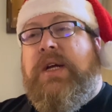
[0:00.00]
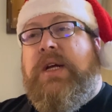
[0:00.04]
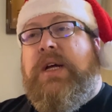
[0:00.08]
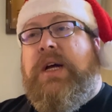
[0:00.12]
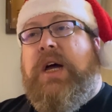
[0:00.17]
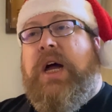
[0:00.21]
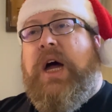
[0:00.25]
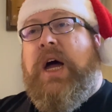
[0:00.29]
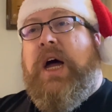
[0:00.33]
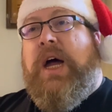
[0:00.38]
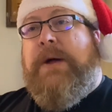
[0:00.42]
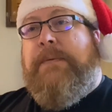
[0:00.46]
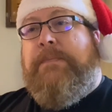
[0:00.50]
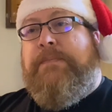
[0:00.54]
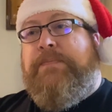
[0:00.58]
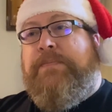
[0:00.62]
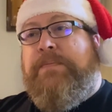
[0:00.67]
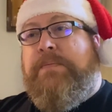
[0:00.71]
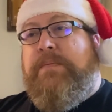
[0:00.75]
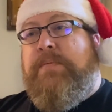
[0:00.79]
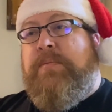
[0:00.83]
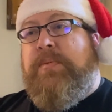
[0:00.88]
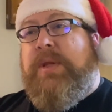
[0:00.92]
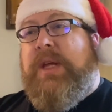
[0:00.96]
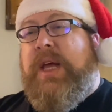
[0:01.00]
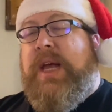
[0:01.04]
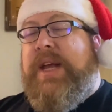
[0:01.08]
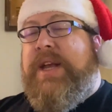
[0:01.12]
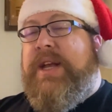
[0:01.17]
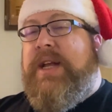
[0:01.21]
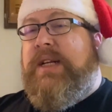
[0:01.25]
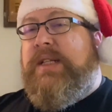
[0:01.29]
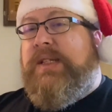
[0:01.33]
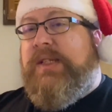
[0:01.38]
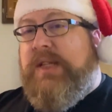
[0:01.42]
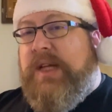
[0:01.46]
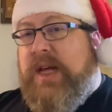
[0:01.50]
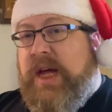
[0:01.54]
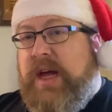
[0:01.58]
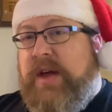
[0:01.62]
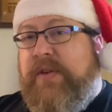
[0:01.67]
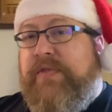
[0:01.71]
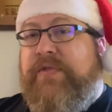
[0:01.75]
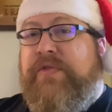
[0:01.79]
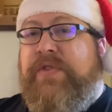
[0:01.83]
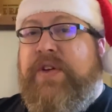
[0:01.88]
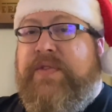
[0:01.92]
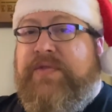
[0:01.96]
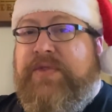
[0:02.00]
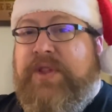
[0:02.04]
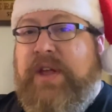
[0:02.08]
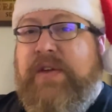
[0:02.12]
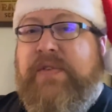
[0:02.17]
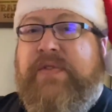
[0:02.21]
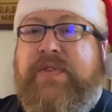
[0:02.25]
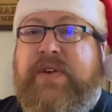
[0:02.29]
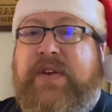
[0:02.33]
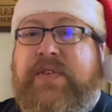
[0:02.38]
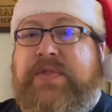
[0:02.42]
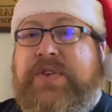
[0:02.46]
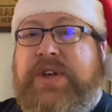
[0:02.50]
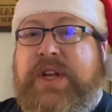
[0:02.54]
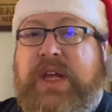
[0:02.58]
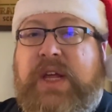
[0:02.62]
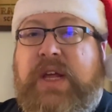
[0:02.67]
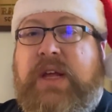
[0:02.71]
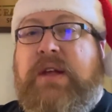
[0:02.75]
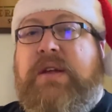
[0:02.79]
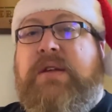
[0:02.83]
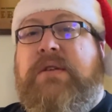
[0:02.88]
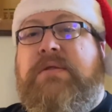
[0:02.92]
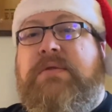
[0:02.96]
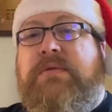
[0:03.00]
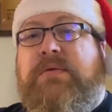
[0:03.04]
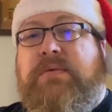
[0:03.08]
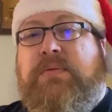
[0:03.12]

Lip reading: And it's a 50-50